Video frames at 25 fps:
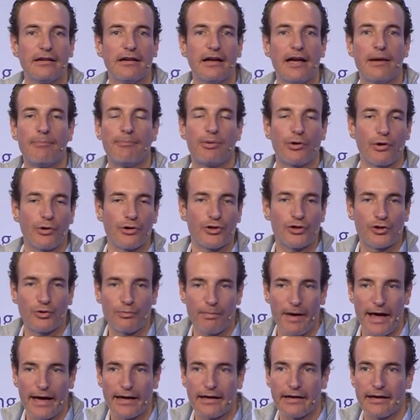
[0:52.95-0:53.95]
approach to
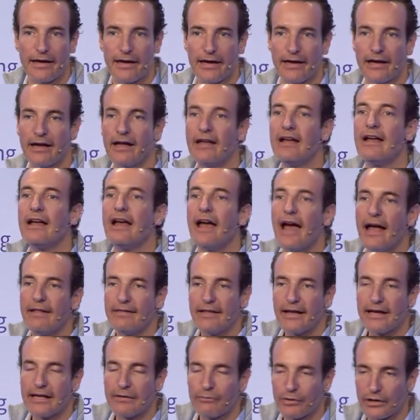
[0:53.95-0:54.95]
banking, and
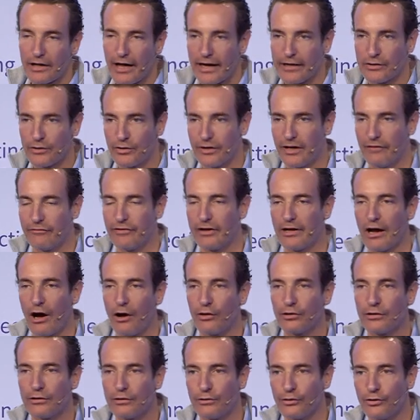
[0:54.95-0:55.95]
then I would like to give you an
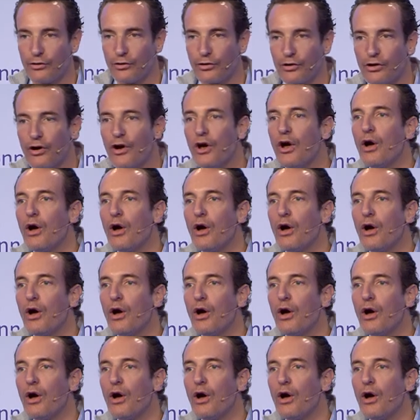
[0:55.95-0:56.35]
outlook